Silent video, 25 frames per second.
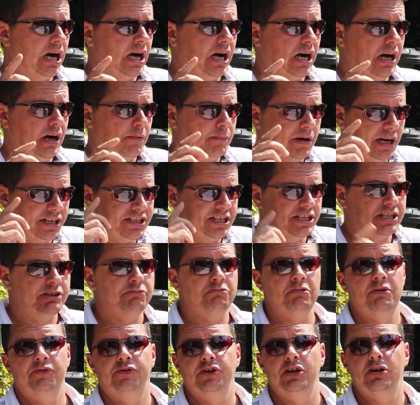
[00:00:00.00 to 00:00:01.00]
I did
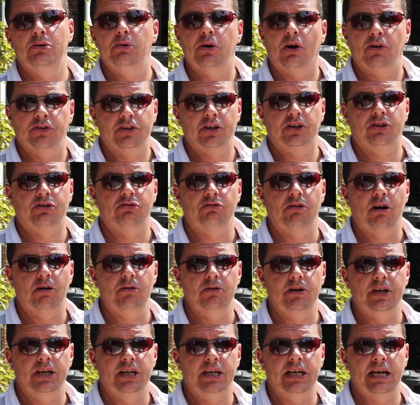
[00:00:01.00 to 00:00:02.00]
the review on the
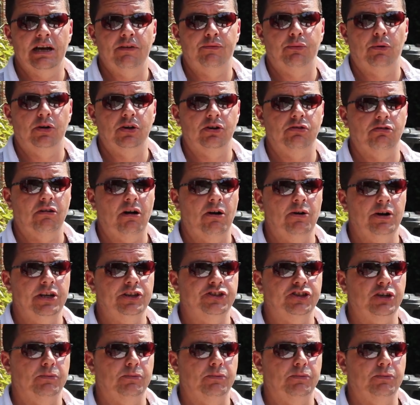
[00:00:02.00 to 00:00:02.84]
Chrony, F1 Chrony,